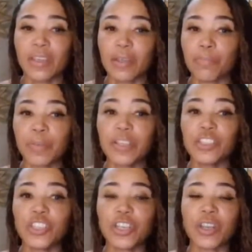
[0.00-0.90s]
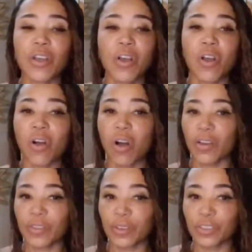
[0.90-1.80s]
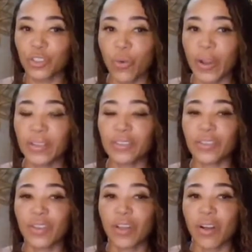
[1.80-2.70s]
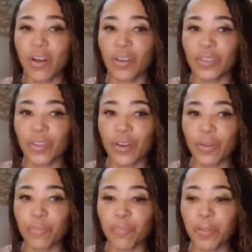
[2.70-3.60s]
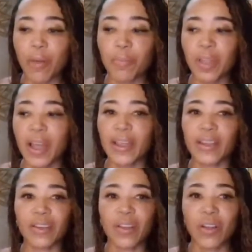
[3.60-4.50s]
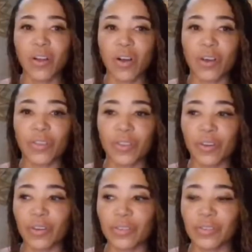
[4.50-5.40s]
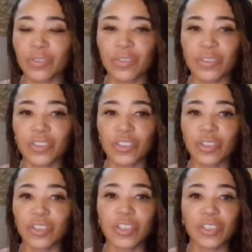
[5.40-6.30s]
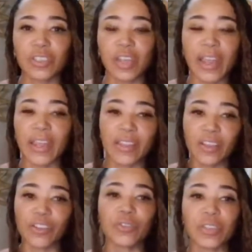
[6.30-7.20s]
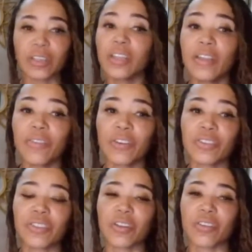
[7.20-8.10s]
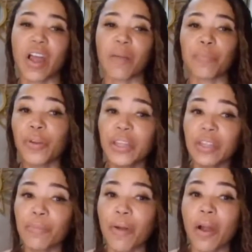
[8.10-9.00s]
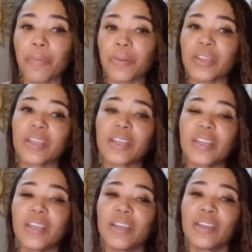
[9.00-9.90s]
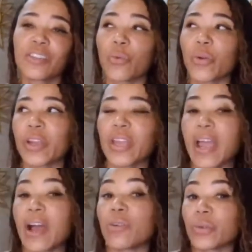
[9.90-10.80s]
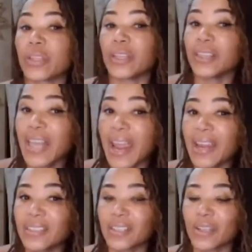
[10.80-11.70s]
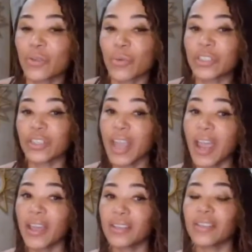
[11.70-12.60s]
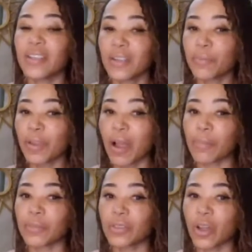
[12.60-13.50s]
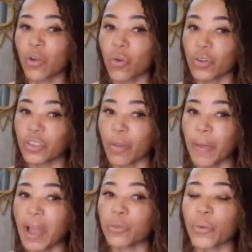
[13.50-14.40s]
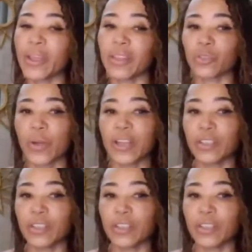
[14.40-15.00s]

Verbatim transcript: impinging on their joints, on their plumb line, on their, just like they're using levers, they're not breathing properly, they're working out really late, which again becomes a cortisol pathway. That's